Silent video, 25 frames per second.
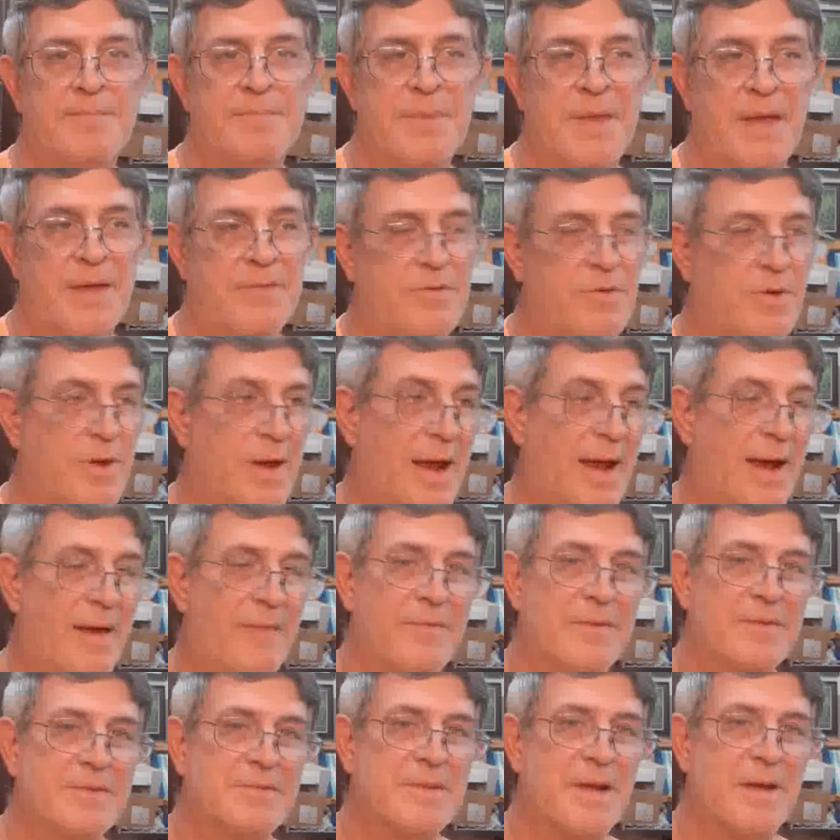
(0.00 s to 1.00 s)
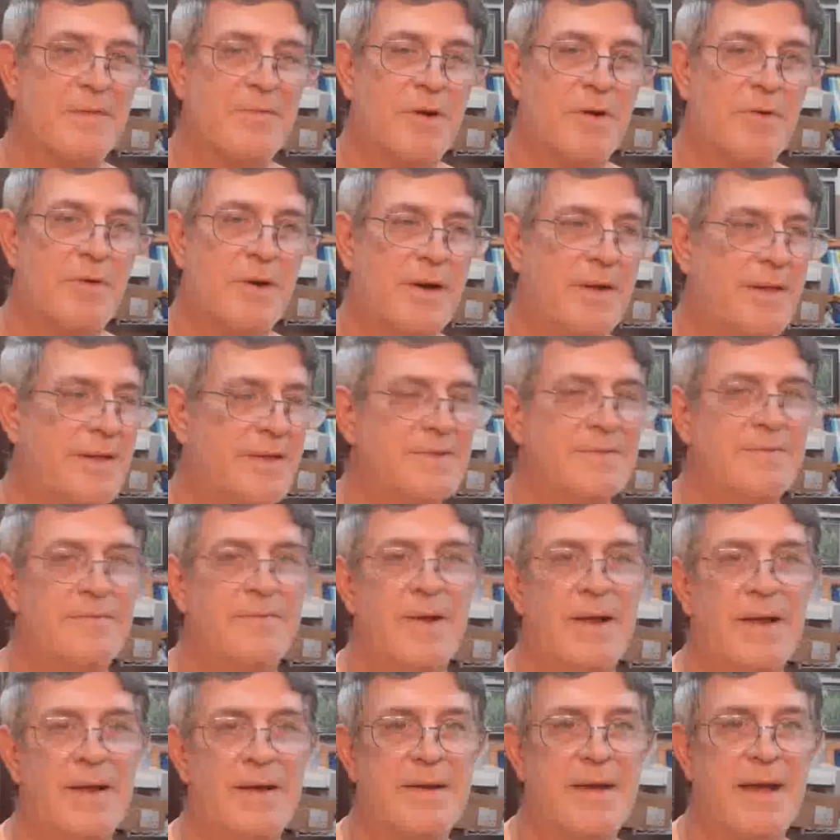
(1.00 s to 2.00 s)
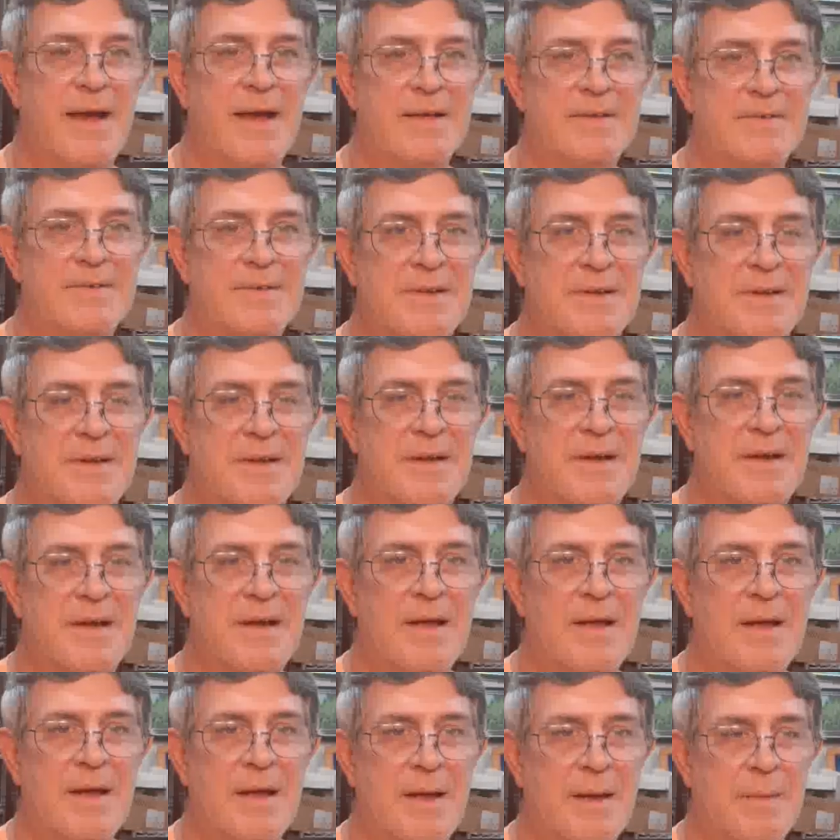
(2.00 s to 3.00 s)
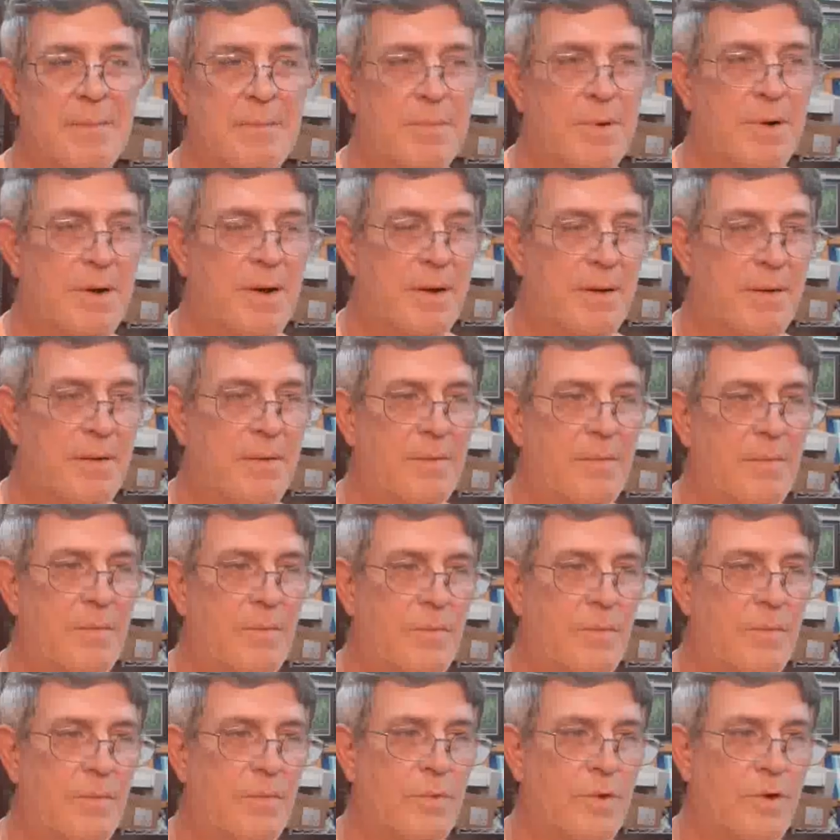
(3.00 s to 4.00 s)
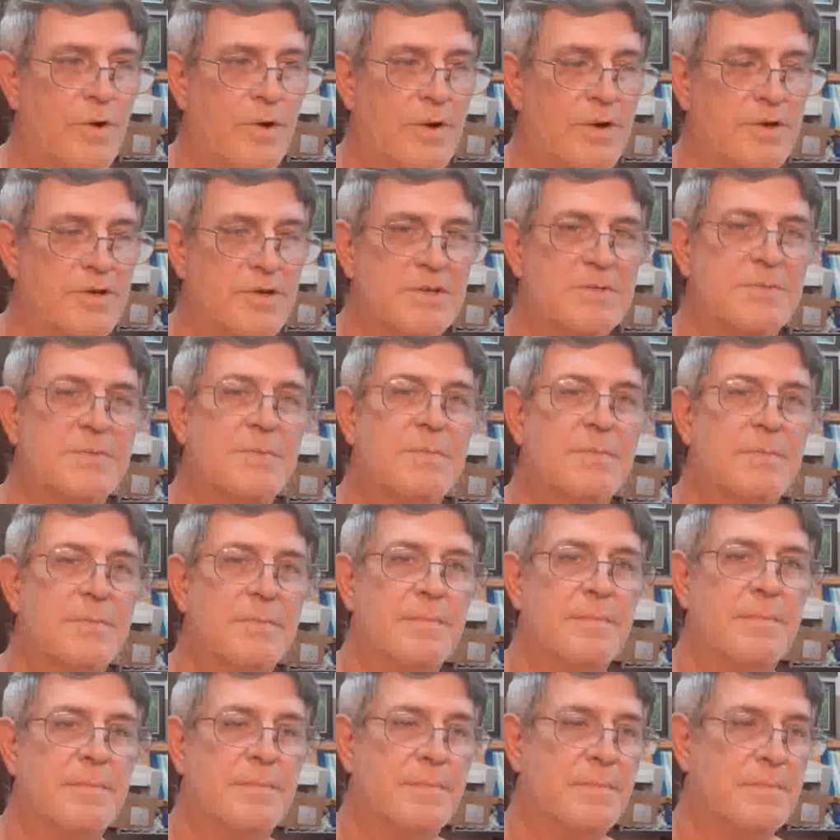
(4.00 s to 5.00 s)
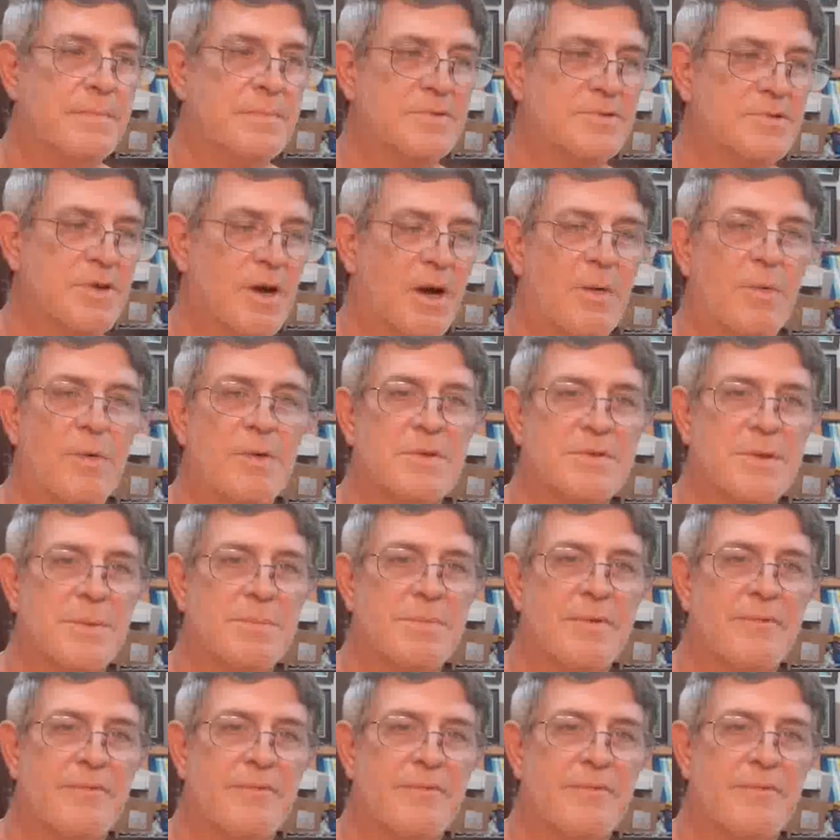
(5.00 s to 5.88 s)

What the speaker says: If you have the stuff already, that's fantastic. But we're going to just start with something